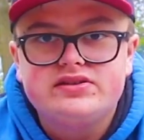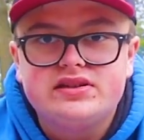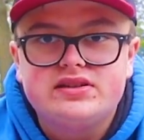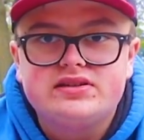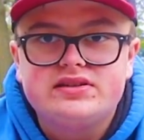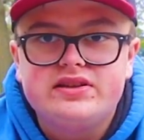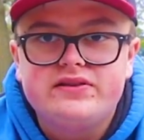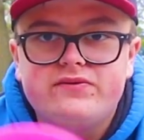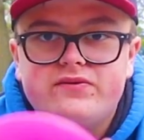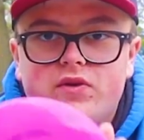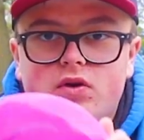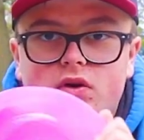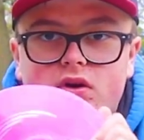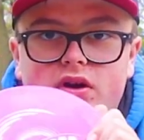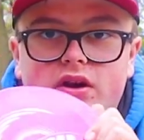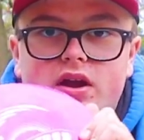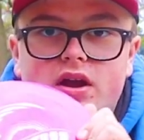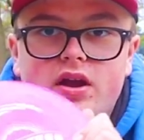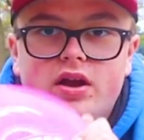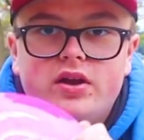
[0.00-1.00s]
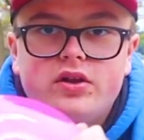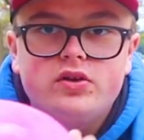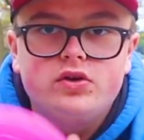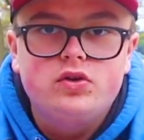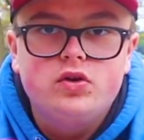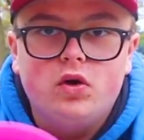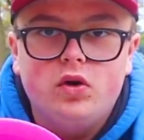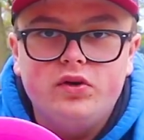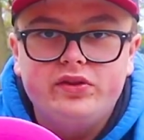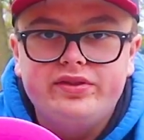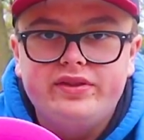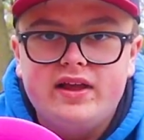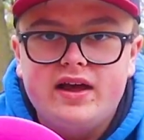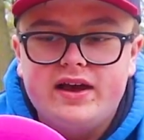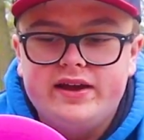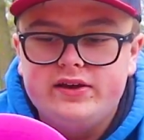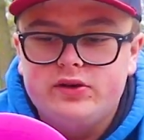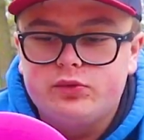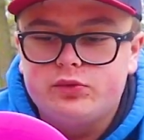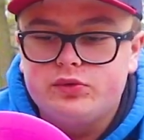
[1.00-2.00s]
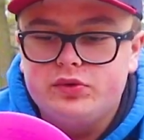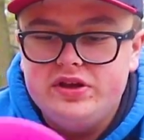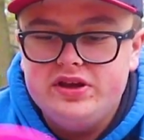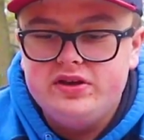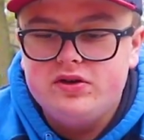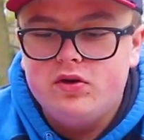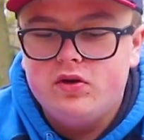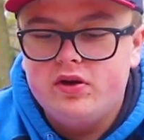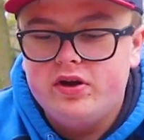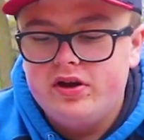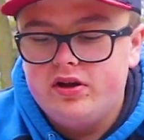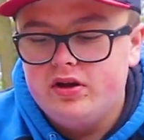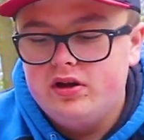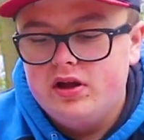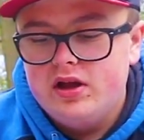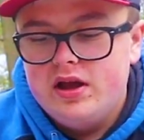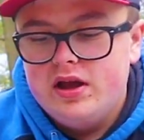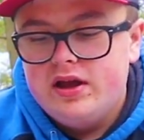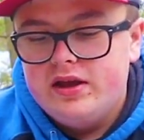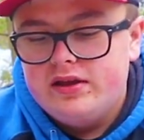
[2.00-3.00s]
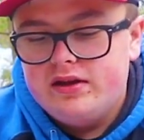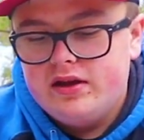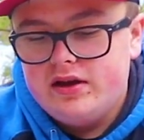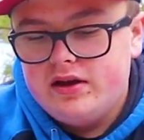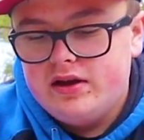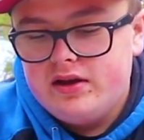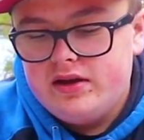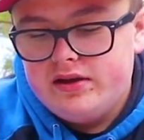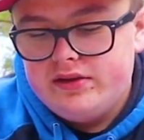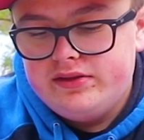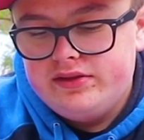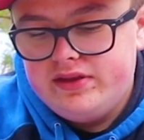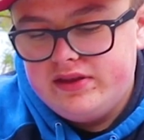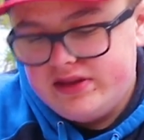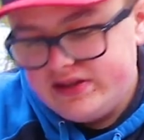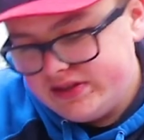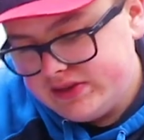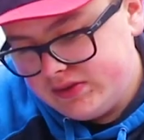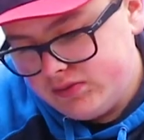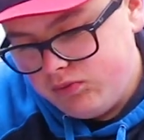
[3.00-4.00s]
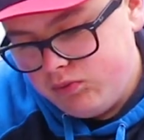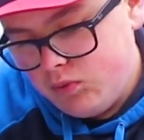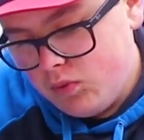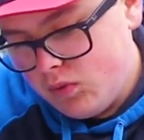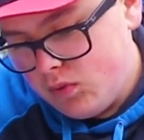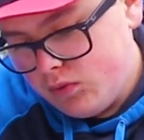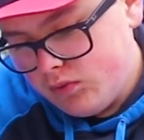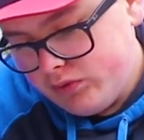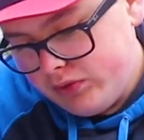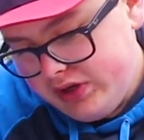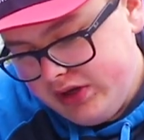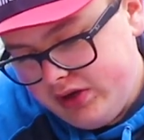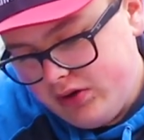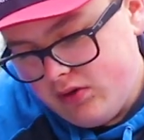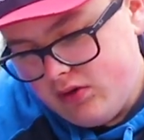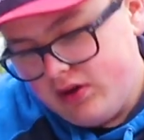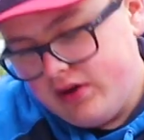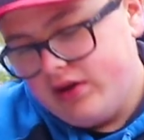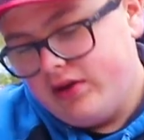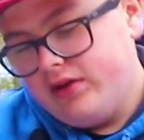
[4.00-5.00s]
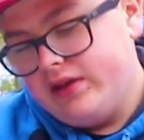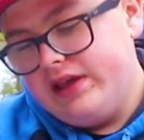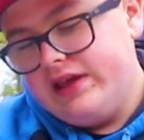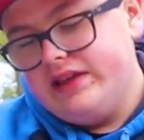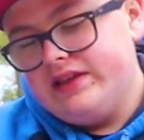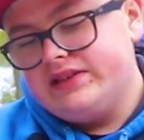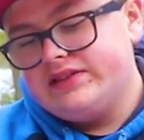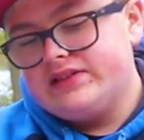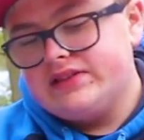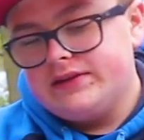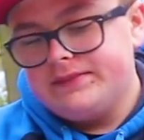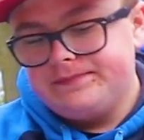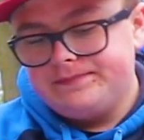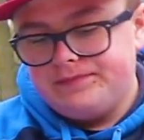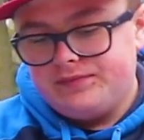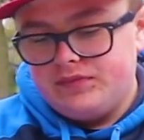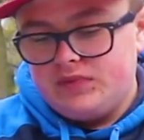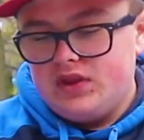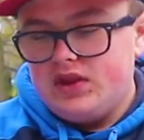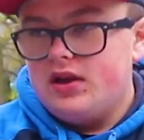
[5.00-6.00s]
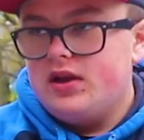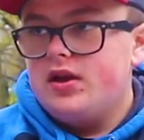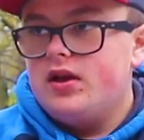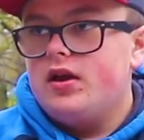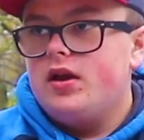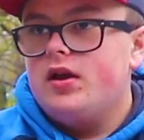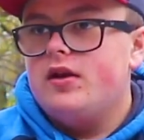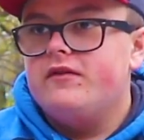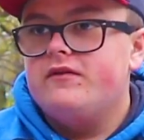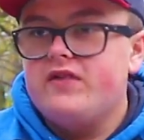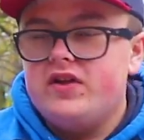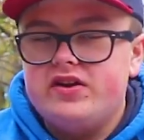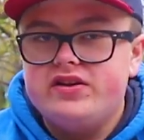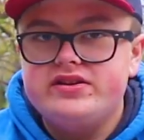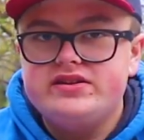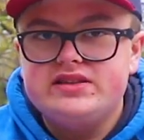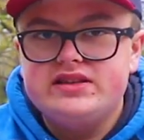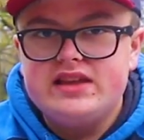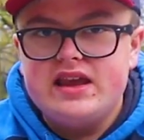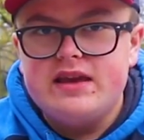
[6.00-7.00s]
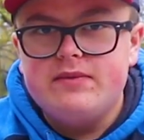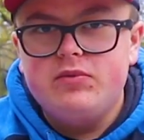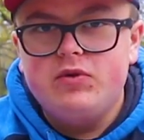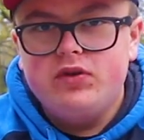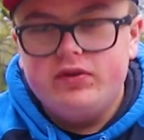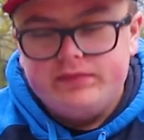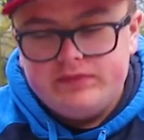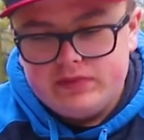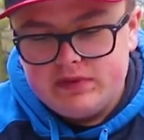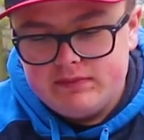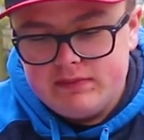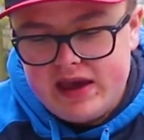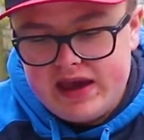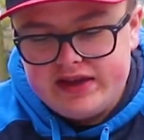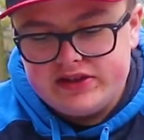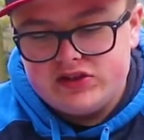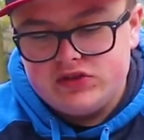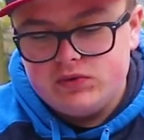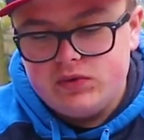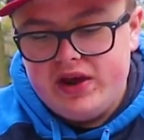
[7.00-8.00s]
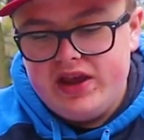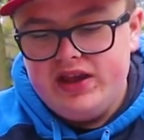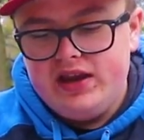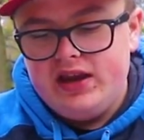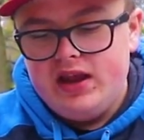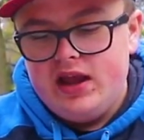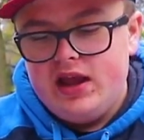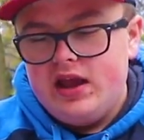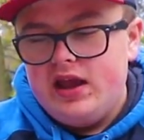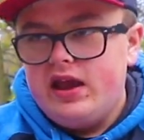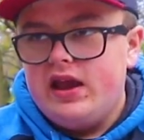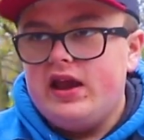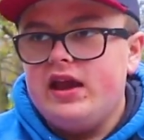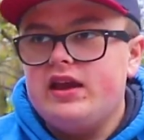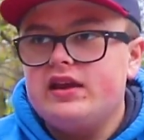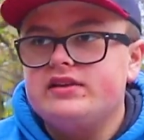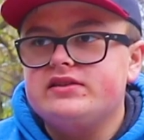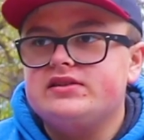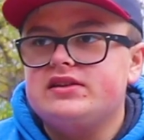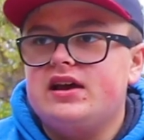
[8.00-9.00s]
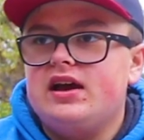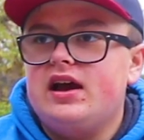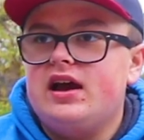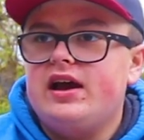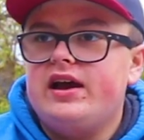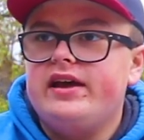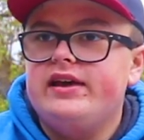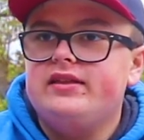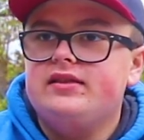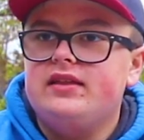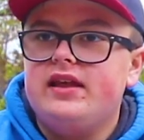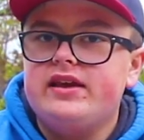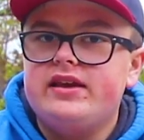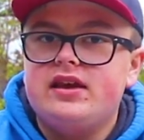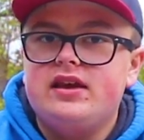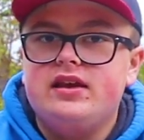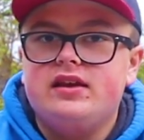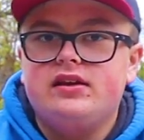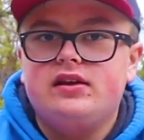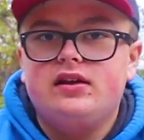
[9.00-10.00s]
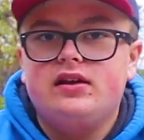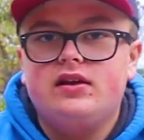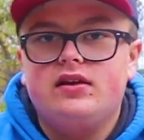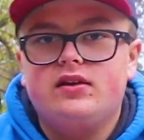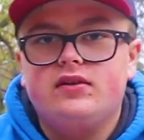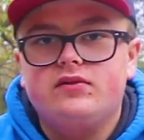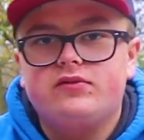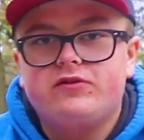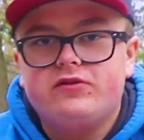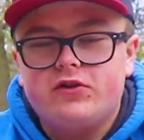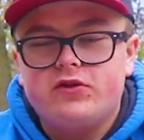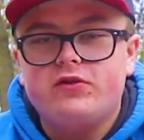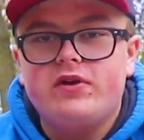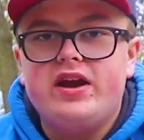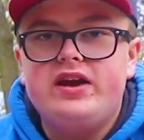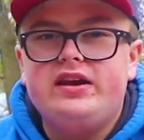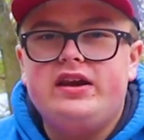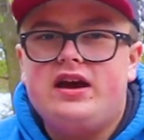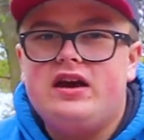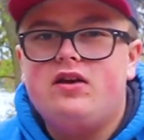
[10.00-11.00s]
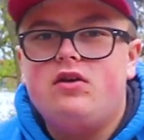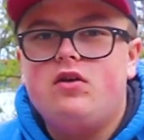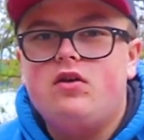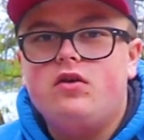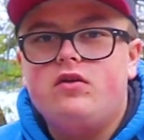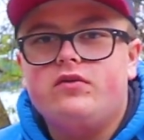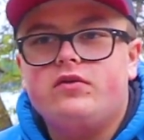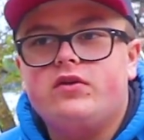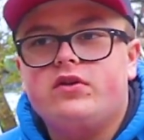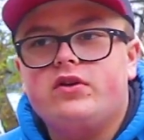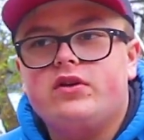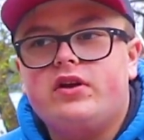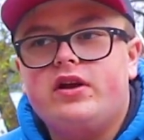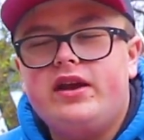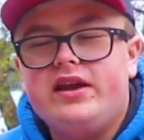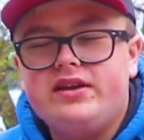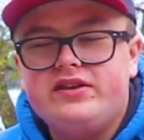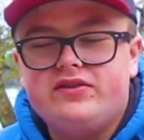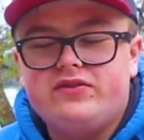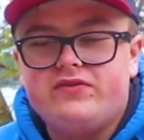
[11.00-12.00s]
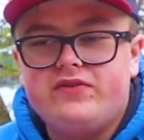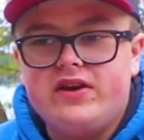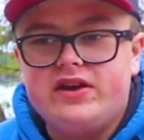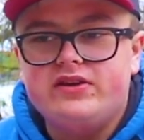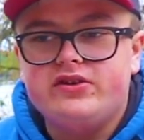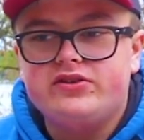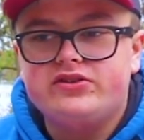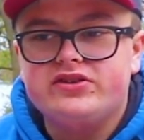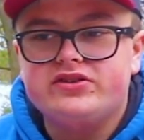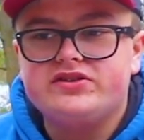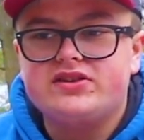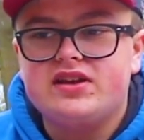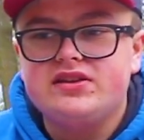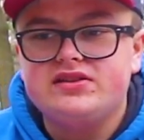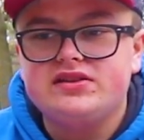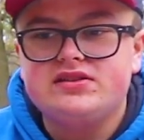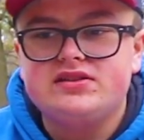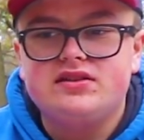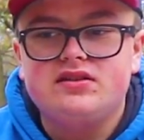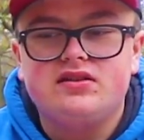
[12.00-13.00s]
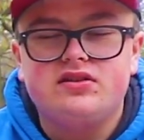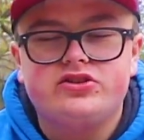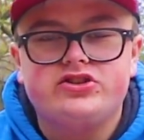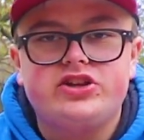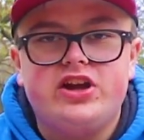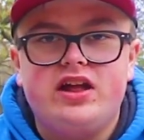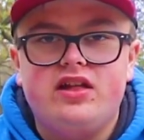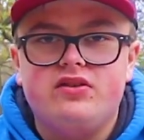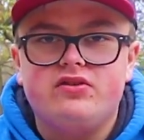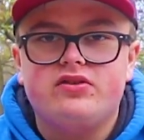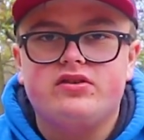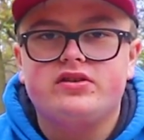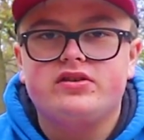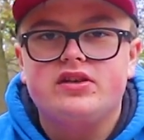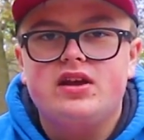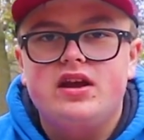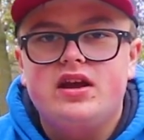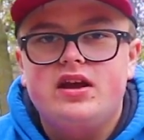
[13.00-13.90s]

64 Gold Line Recoil. This recoil is very stable, max weight, and I like it for right now over a Defender just because it's a little shallower.